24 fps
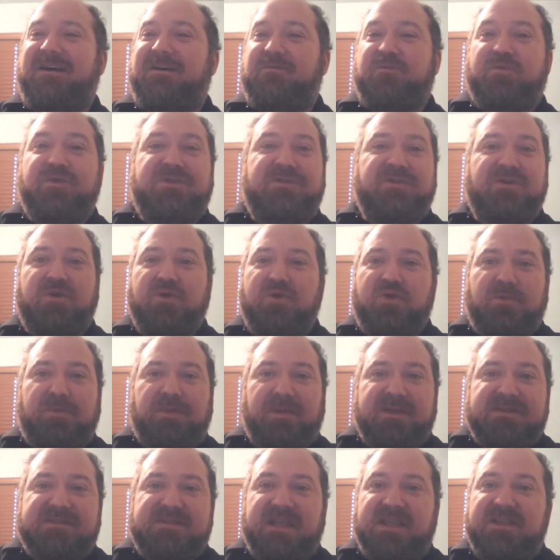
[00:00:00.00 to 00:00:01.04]
With the Google
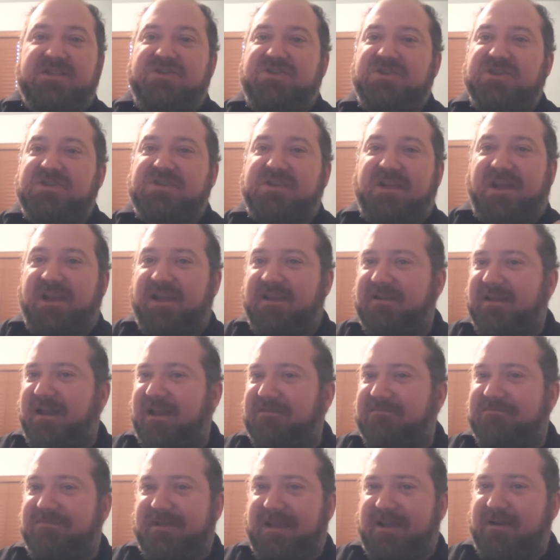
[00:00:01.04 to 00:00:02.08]
Plus, it's just
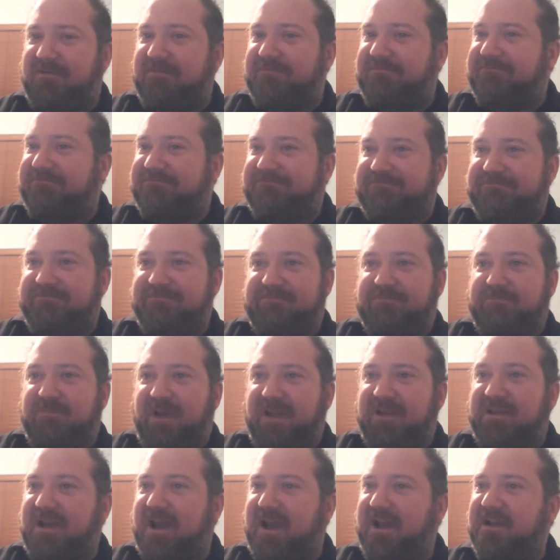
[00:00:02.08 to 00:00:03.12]
I
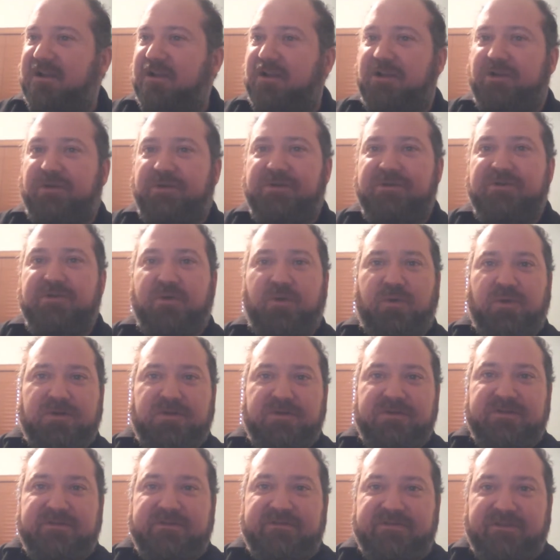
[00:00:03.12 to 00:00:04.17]
kind of learned the
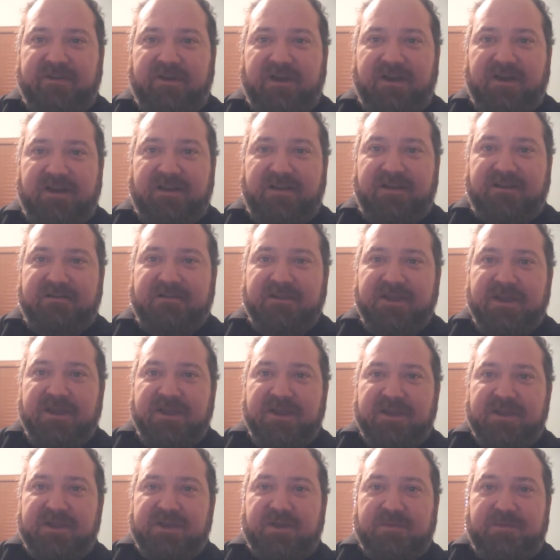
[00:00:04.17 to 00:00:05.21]
world of
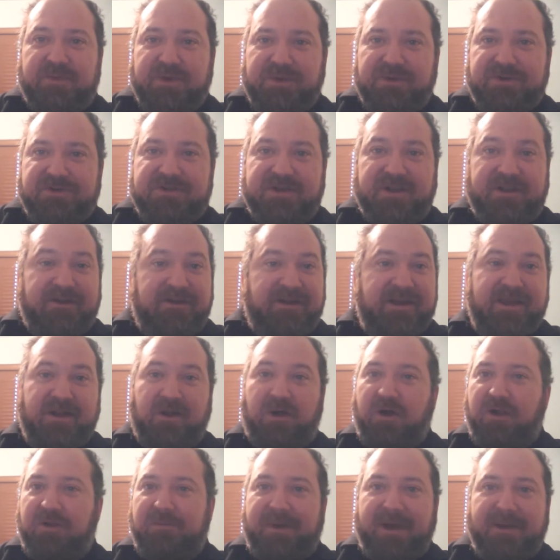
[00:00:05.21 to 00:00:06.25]
computers and internet
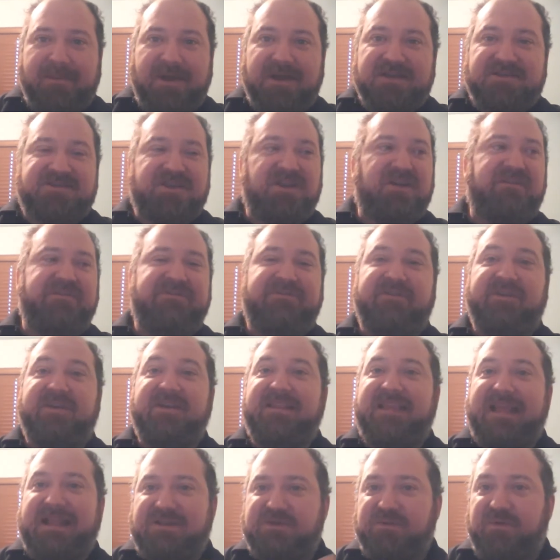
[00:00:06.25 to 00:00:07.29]
all by myself, and
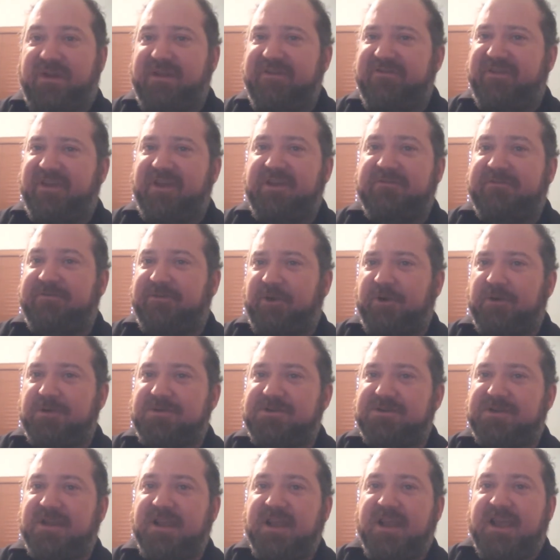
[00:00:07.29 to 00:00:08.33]
that's what I found
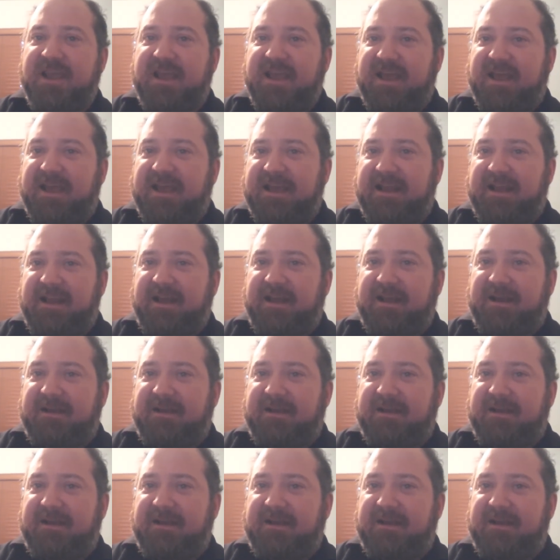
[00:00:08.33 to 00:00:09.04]
first. And